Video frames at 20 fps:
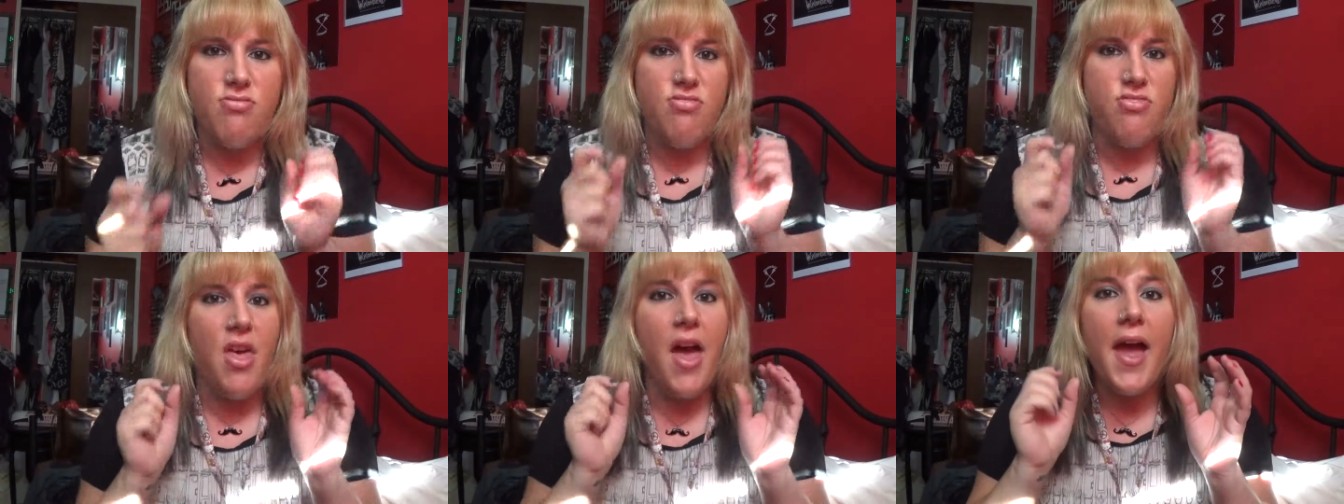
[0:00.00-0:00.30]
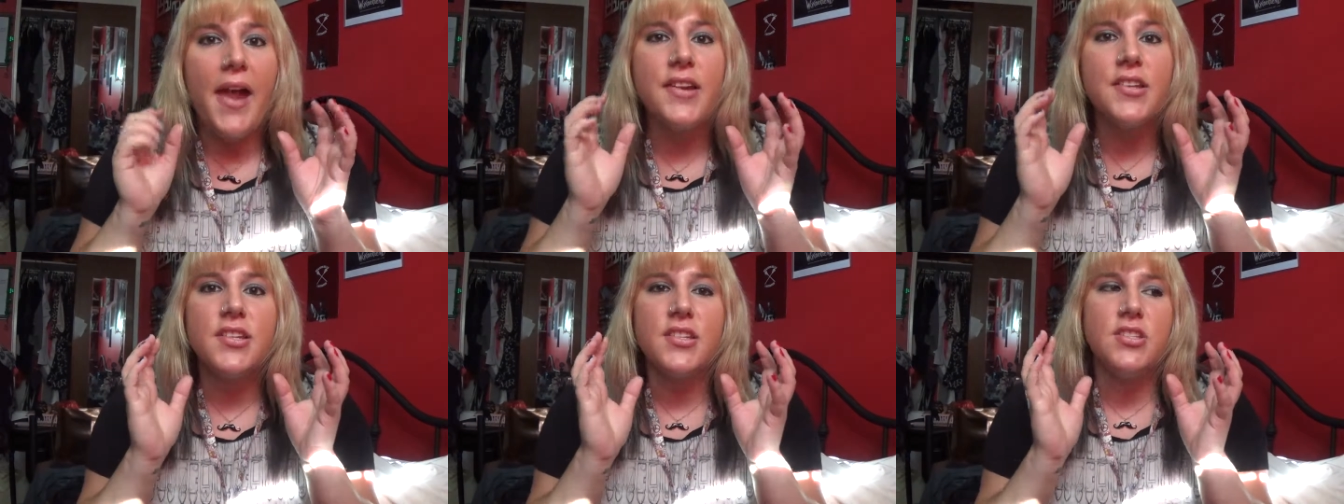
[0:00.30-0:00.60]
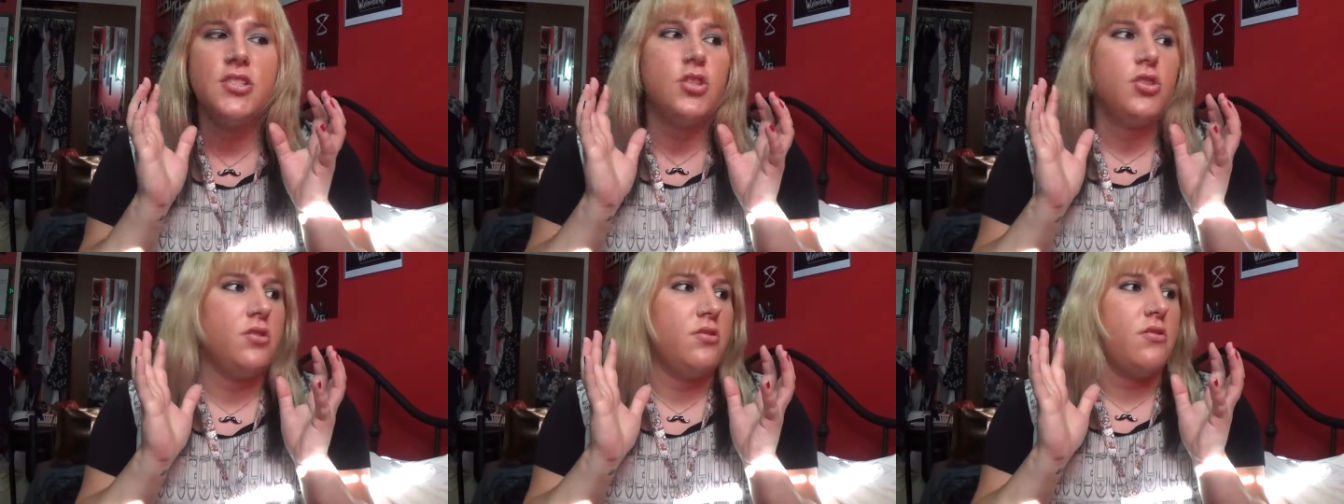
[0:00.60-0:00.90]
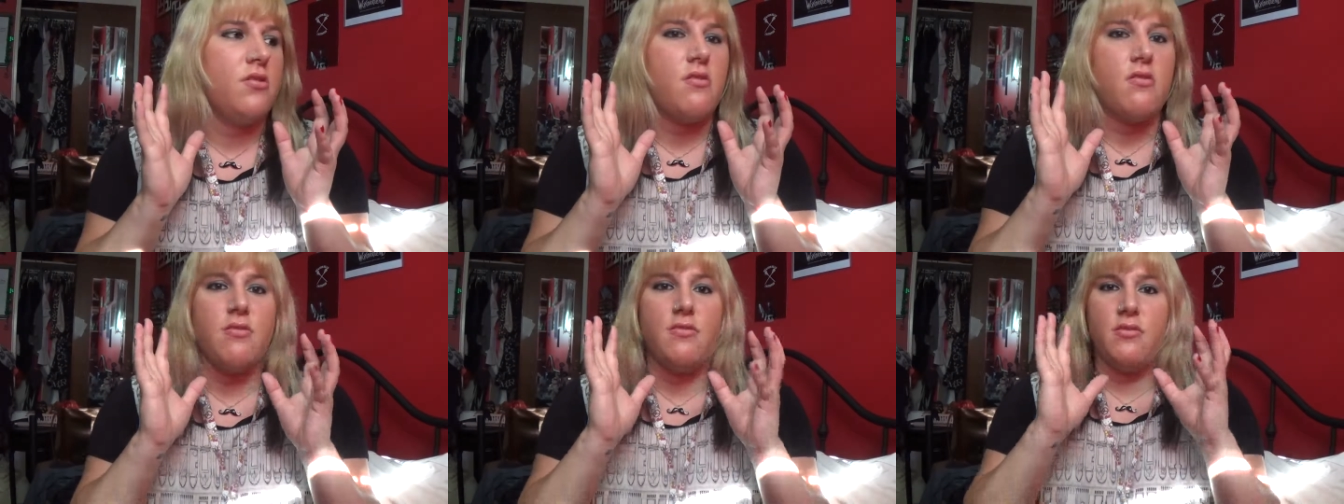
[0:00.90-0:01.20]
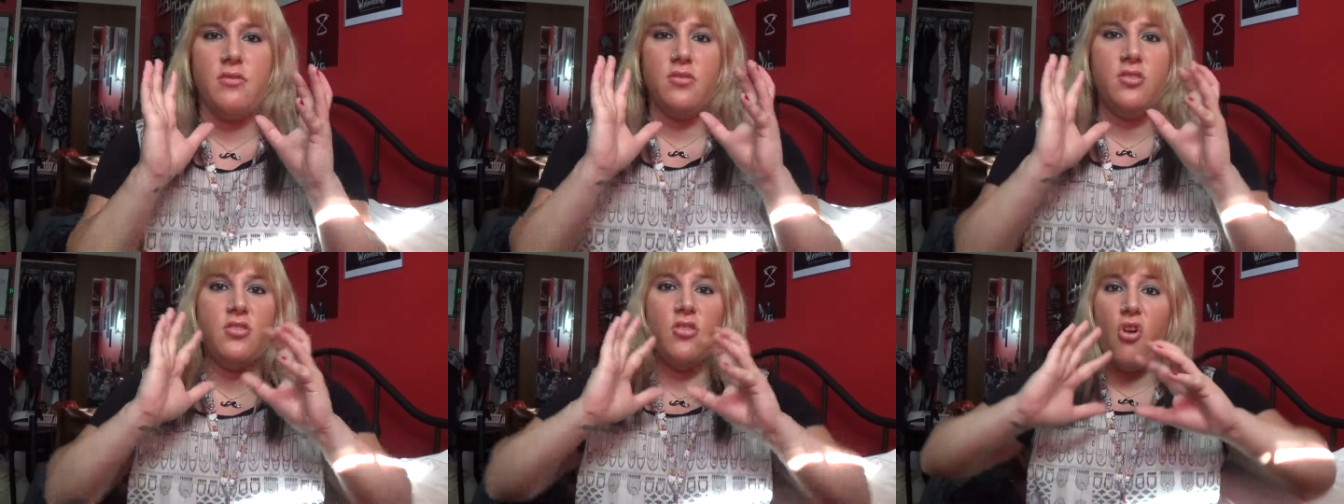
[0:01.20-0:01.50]
That is
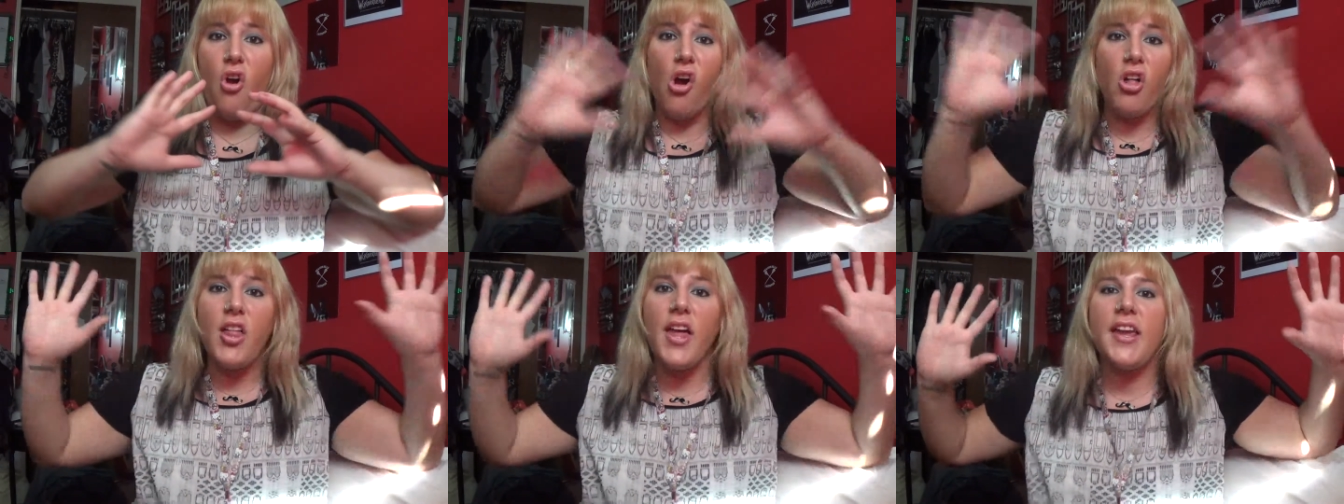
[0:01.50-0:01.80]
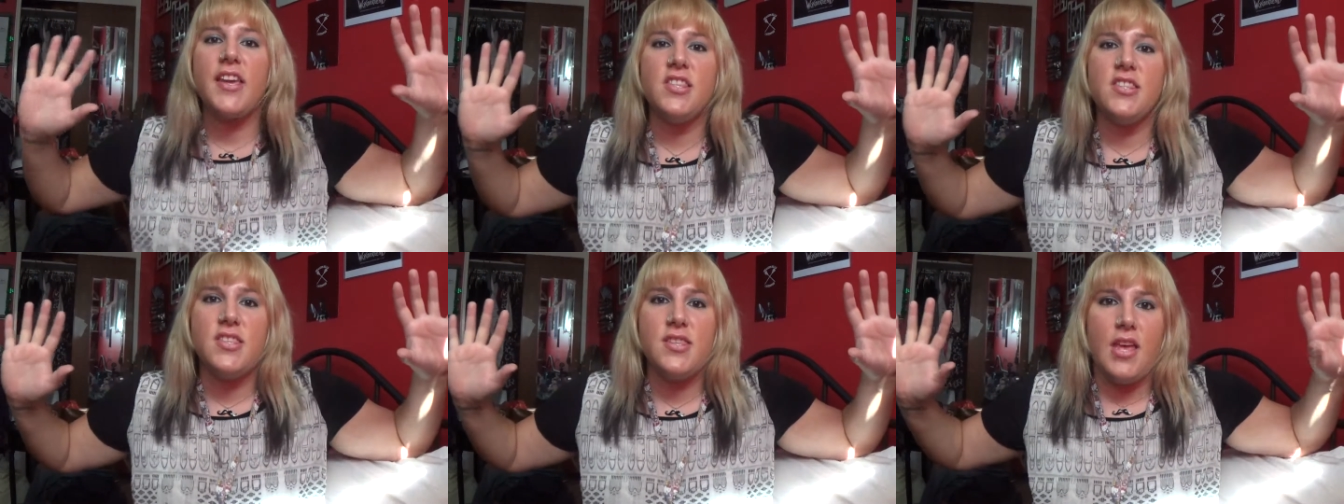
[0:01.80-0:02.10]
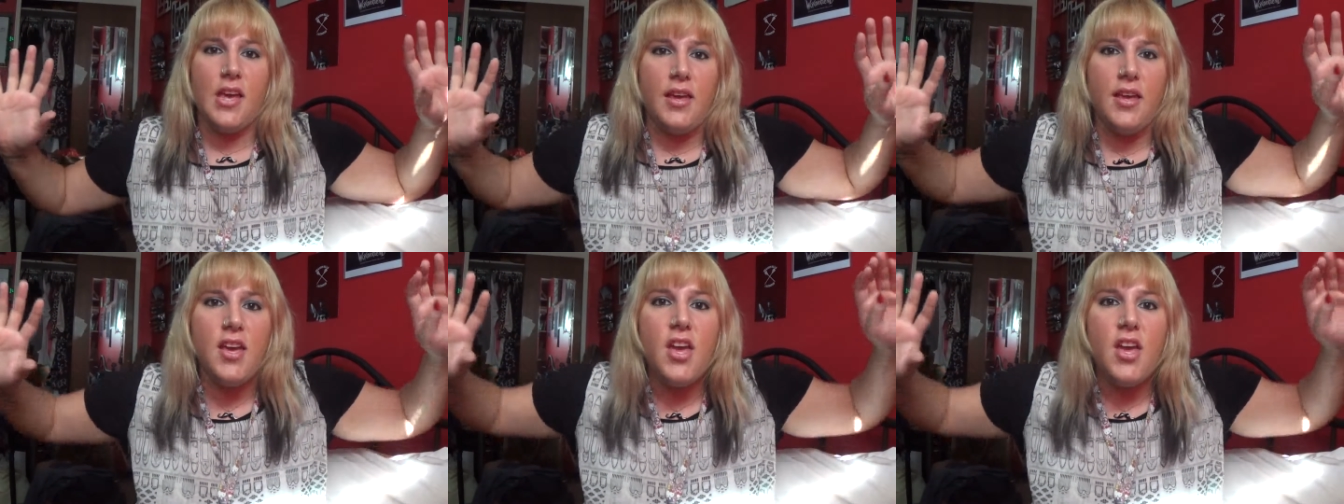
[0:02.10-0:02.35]
all I can say.